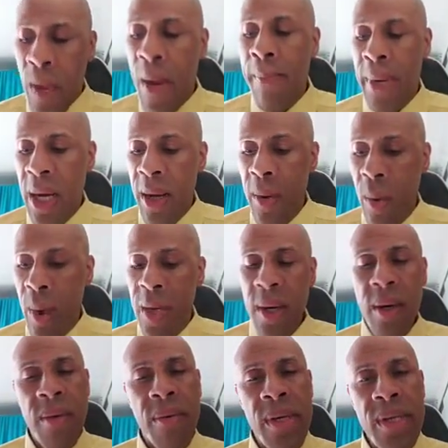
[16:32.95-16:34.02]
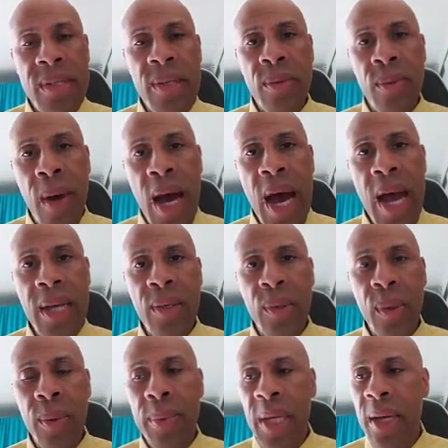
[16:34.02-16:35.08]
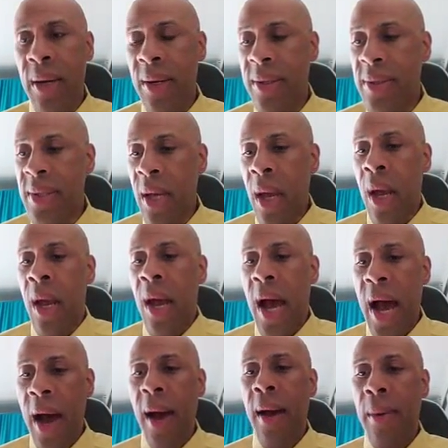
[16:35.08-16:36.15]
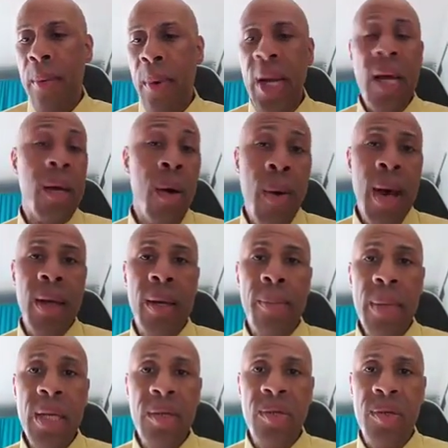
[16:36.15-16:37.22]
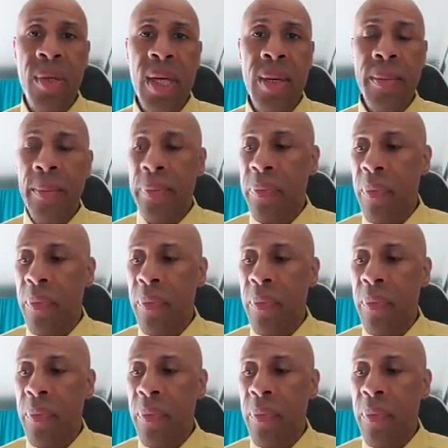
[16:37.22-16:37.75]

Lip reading: But one of the reasons why I do, because when I go out in the ministry,